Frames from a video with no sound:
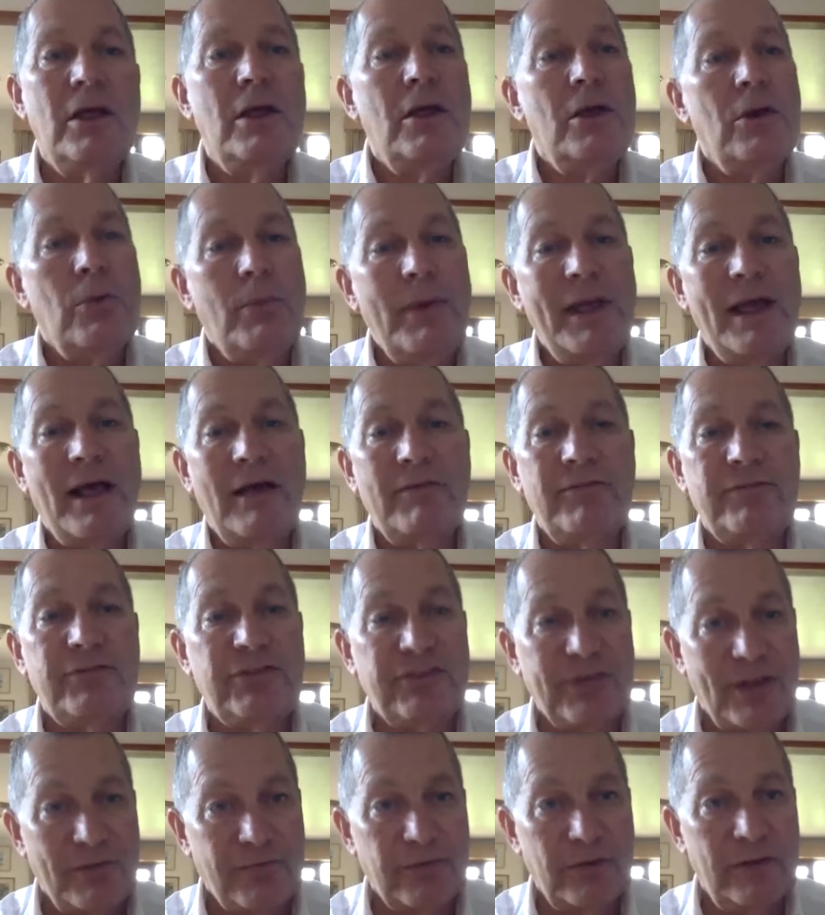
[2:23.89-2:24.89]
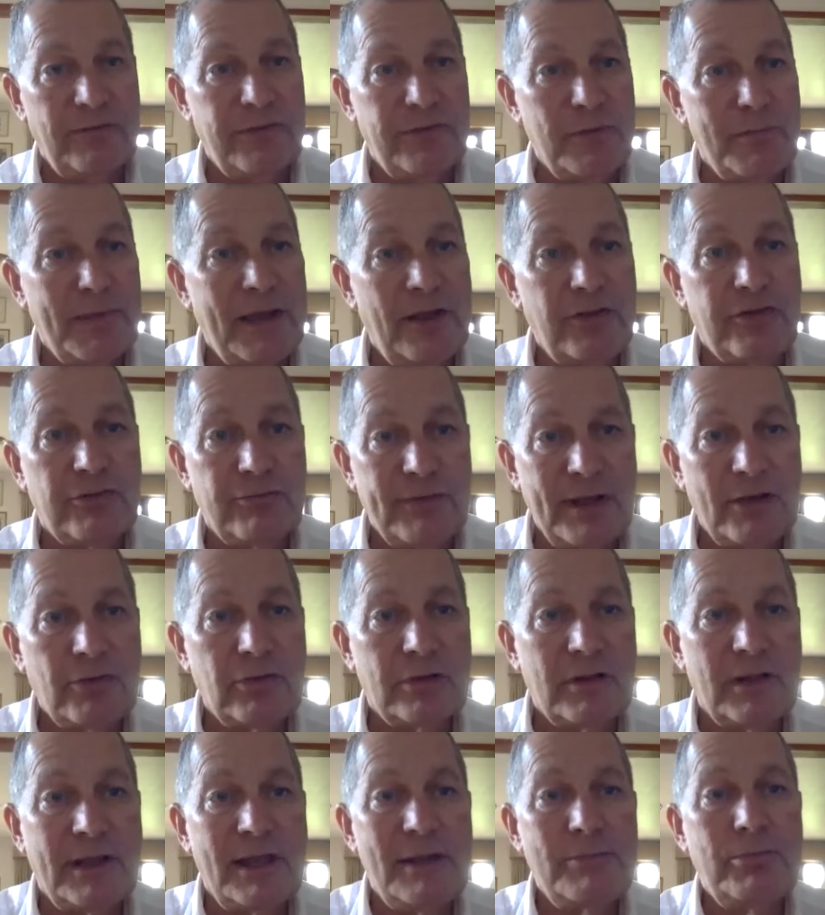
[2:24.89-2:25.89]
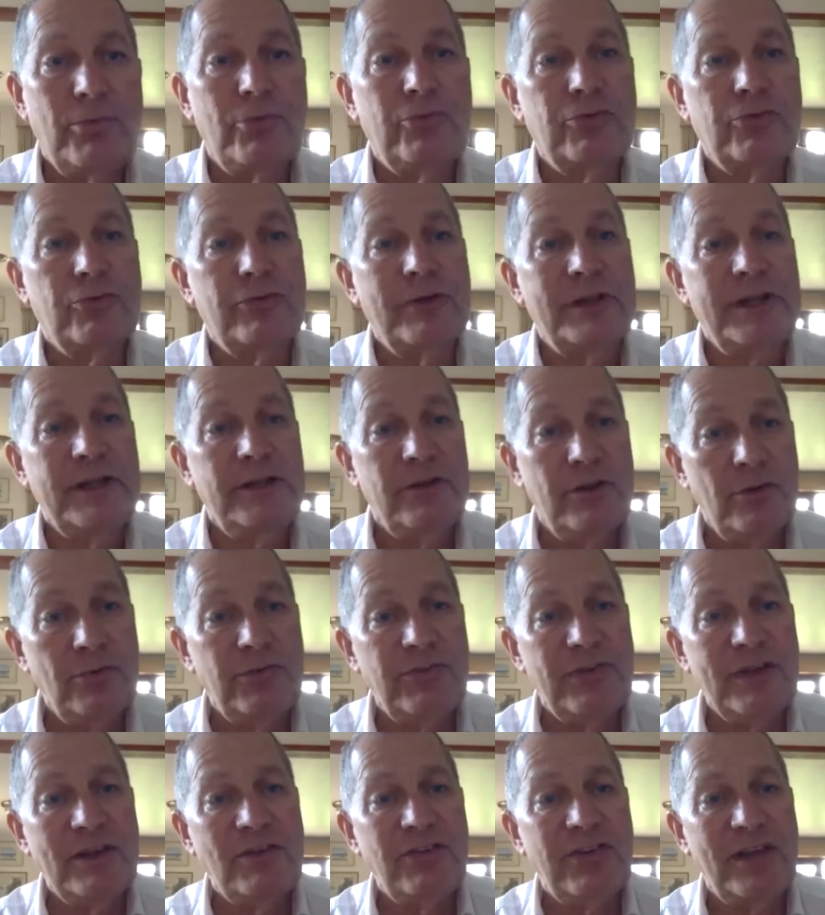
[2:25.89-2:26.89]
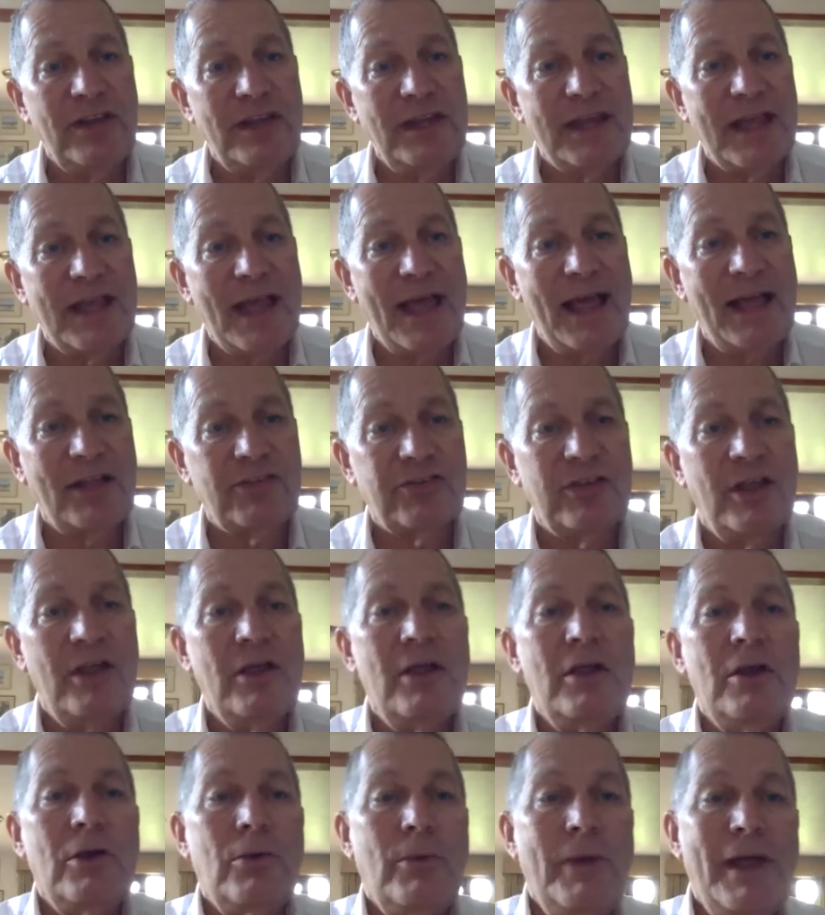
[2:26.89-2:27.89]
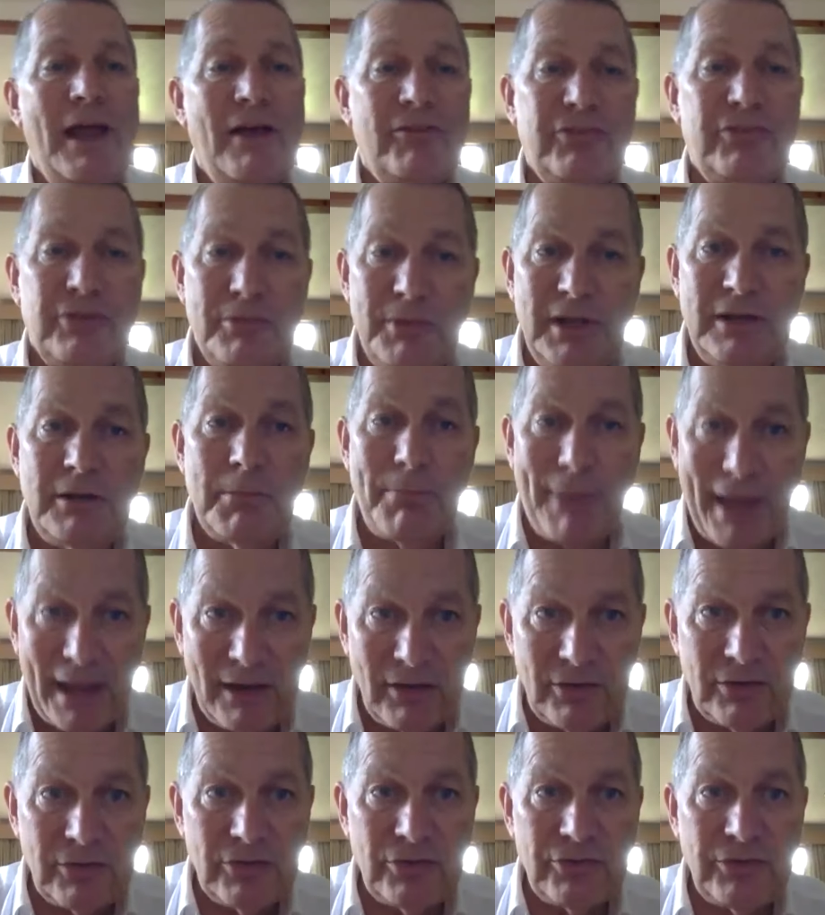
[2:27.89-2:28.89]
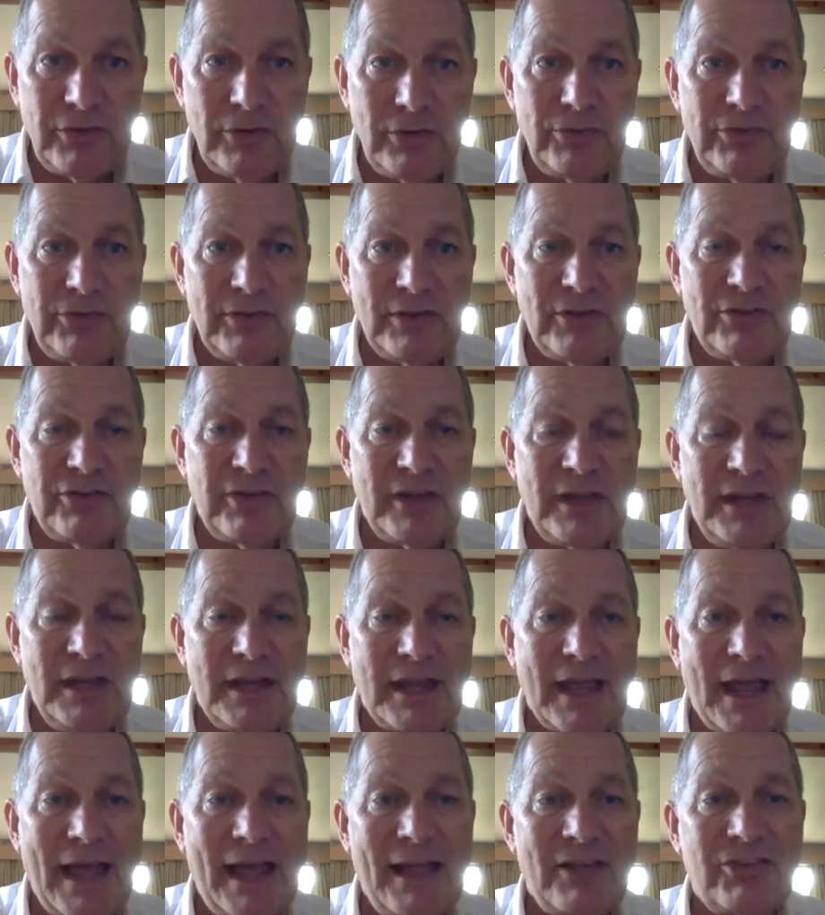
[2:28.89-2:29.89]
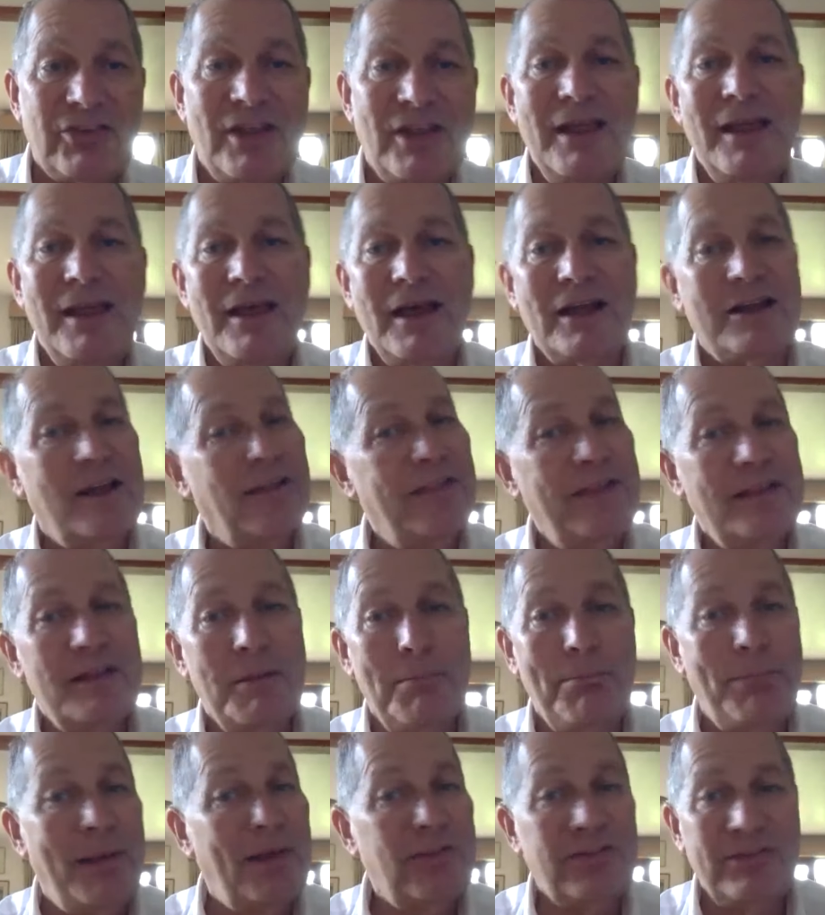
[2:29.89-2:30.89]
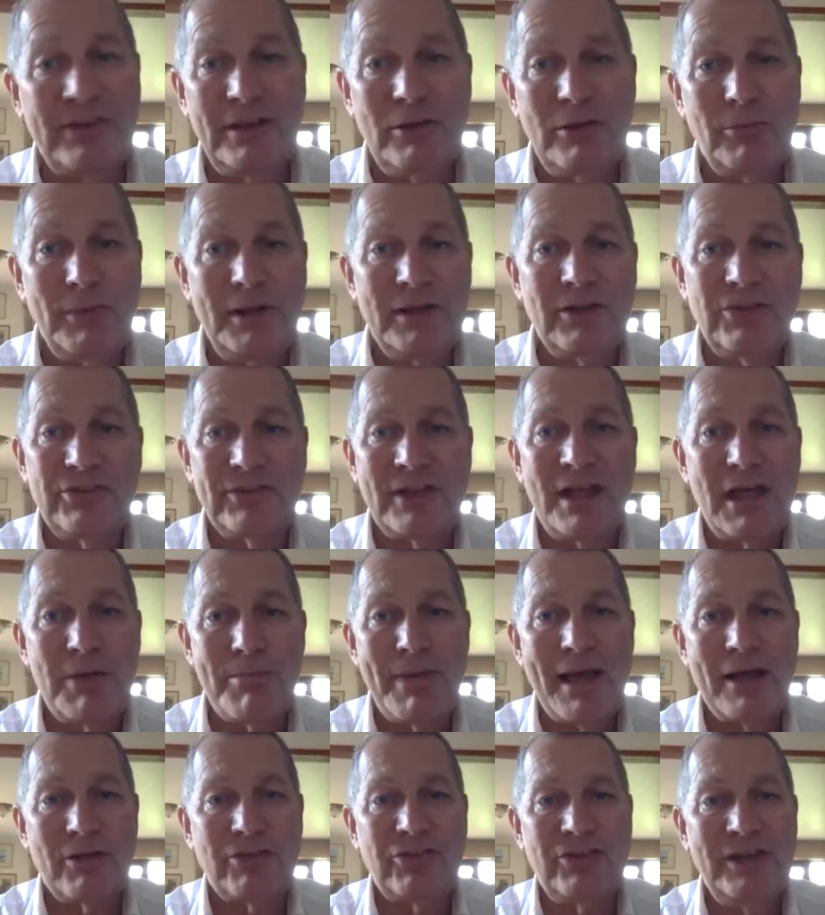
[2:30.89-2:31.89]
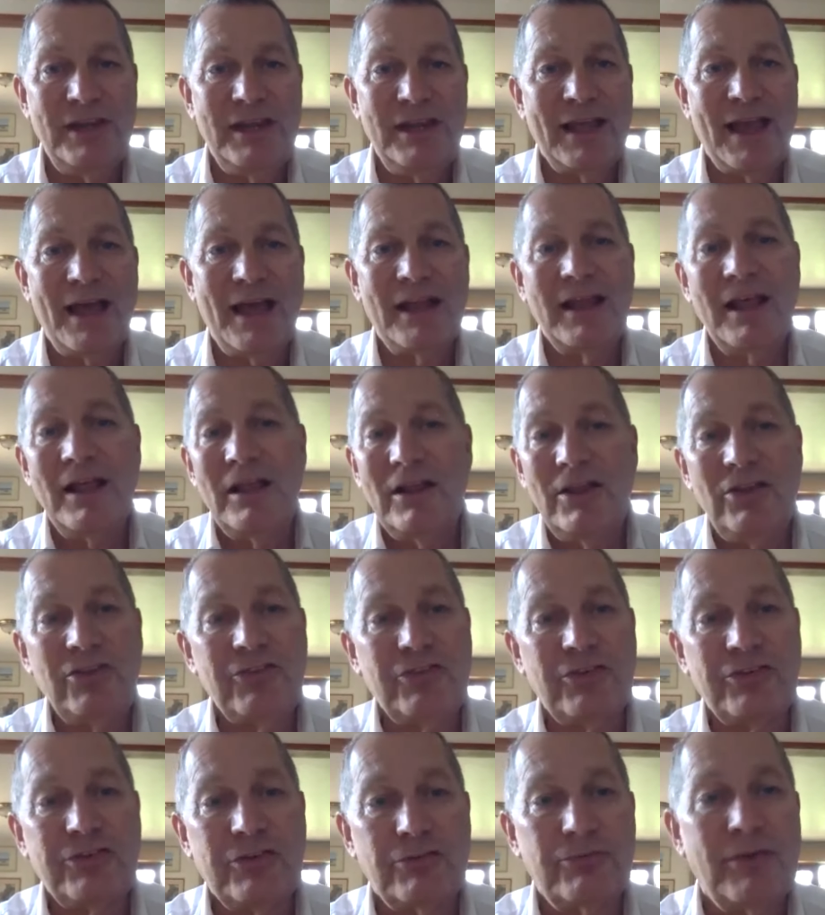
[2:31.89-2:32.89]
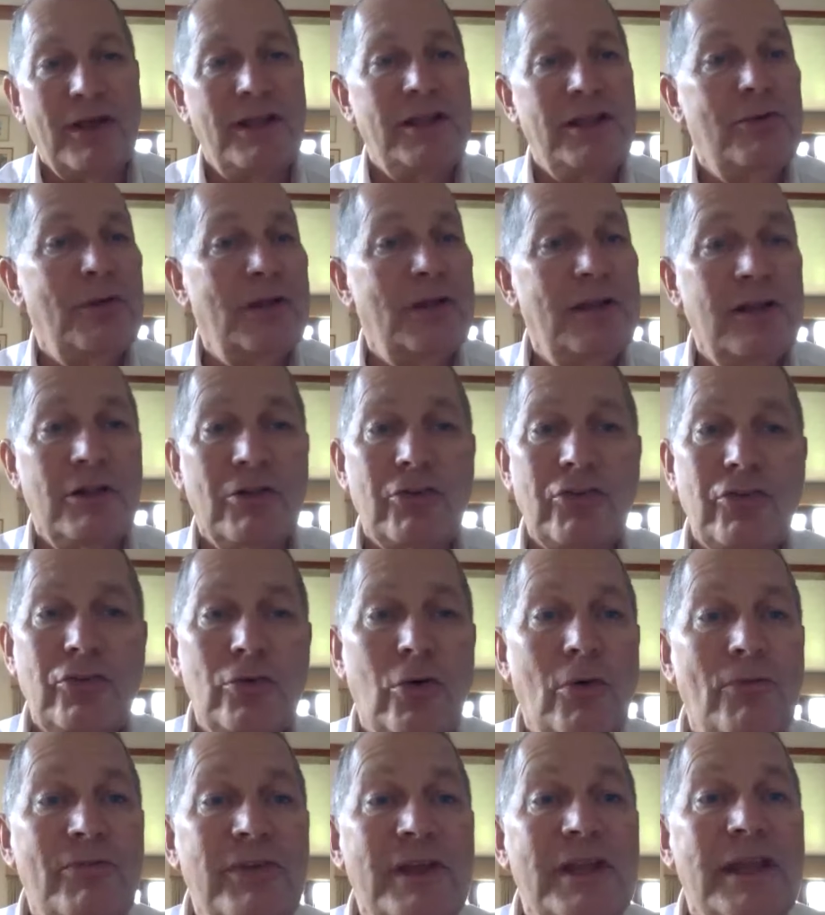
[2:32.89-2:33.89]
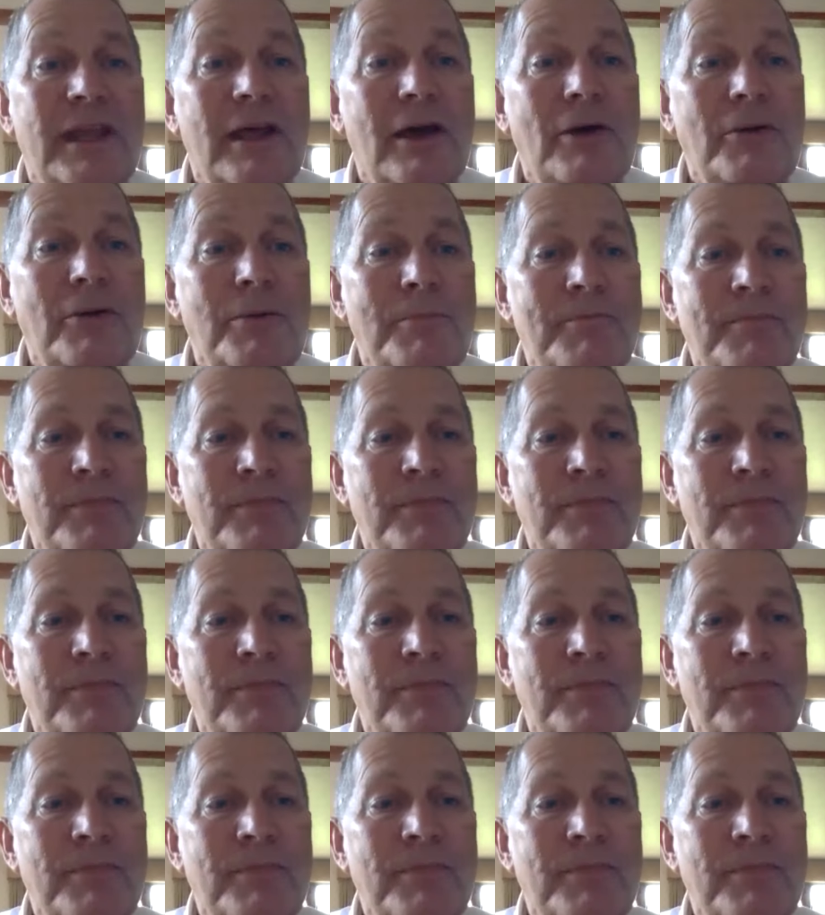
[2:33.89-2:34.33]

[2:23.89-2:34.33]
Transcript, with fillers: We have several of the major record labels already using TCAT. We have some independents using TCAT. And I think the best thing we can say about TCAT is just to run you a little short video.